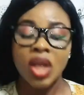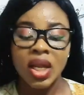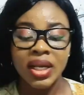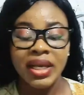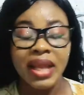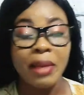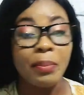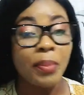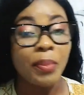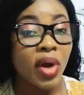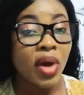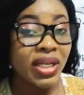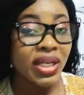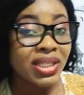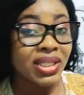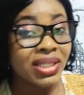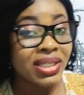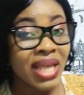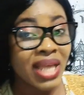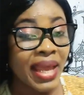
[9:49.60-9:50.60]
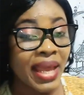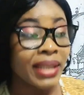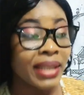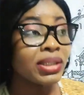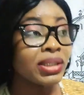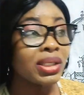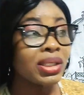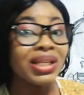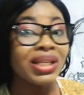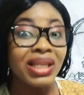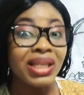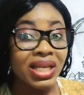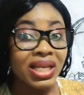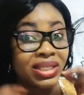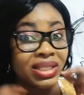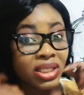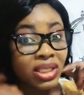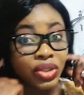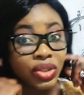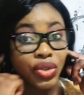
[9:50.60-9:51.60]
The point 10,
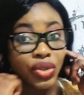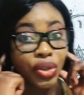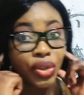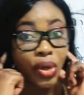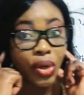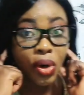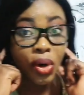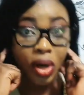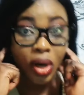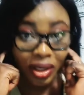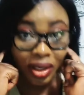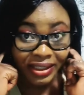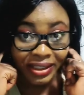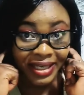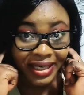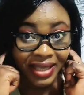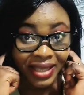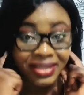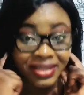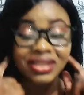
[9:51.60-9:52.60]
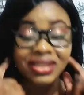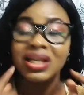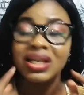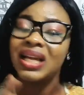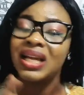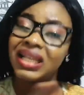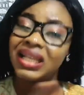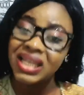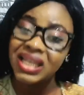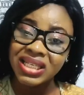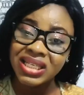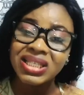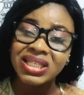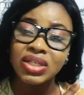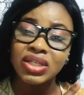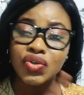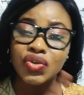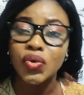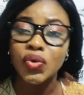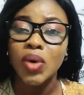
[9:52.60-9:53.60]
listen to your audience.
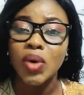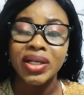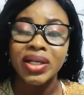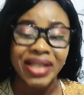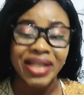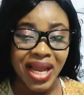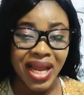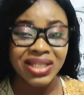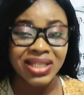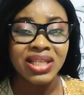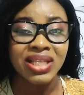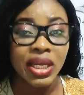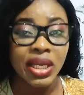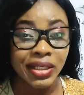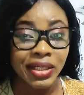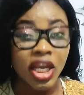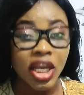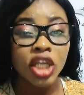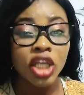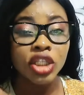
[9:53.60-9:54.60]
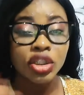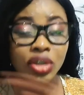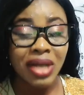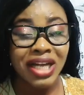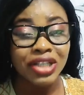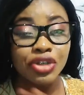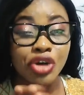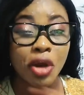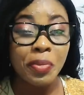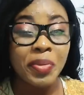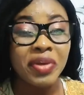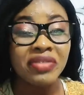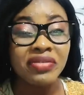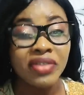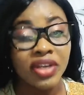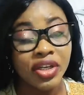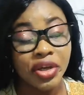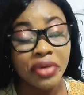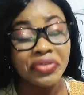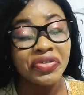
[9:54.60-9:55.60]
Listen to what they are saying. You are dropping
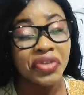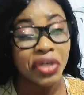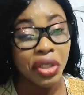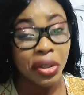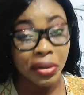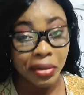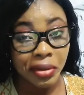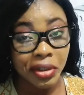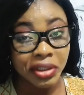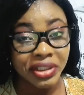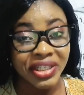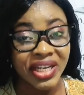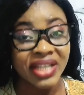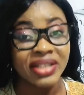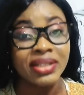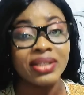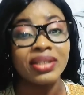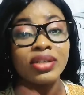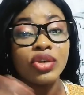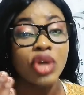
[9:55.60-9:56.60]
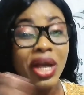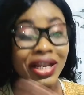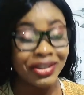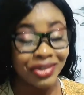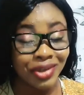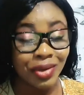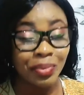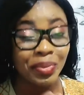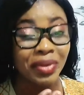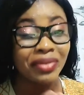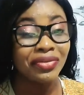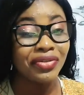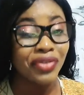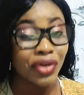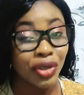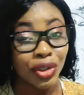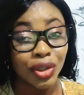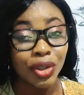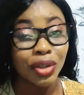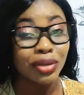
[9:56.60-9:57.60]
video for your audience. You are dropping for
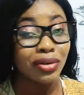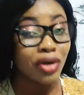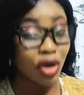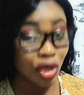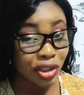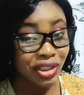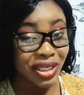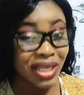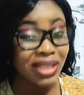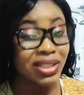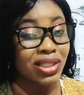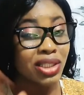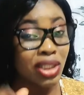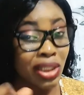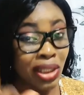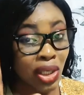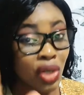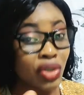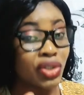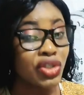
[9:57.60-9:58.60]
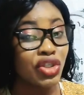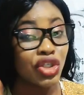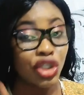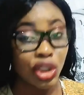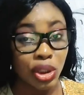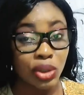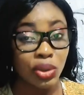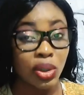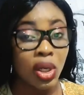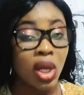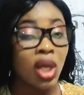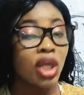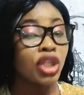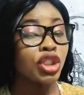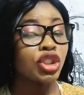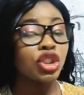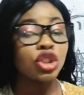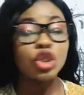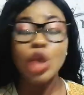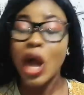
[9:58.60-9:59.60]
your audience, not you.
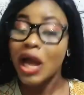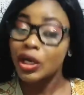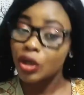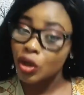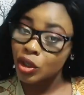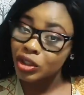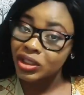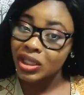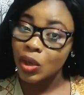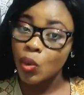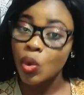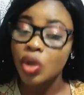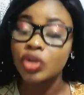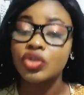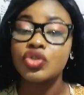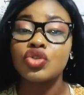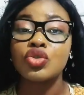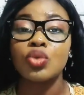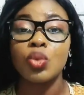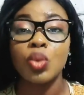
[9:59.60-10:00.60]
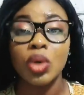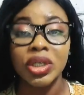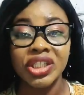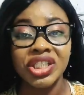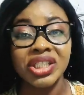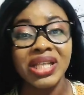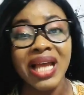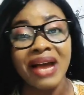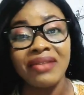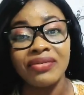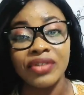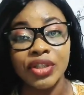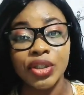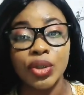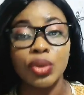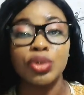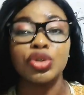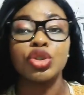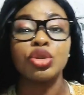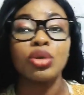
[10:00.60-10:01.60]
You are not the one to watch that
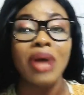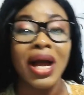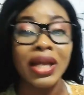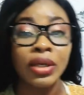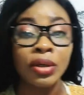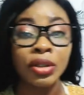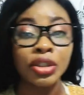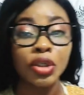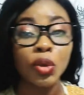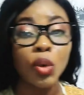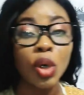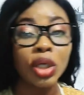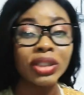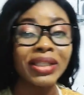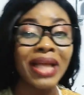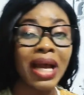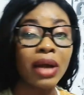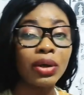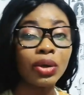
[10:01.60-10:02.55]
video. You are not the one that are